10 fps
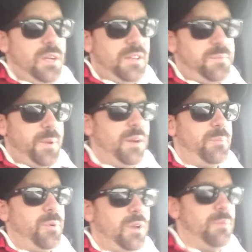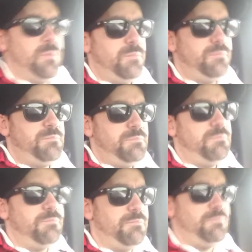It's been I'm
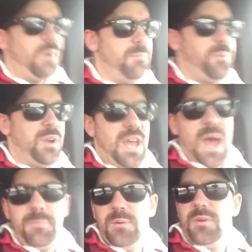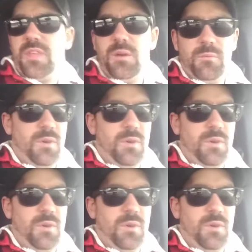pretty happy with it.